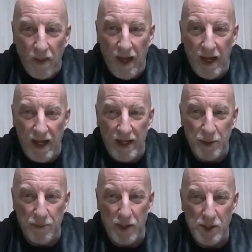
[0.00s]
And
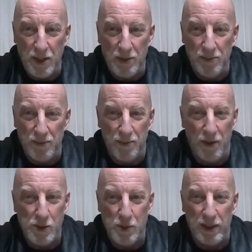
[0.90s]
New
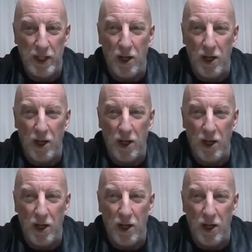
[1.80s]
Brunswick La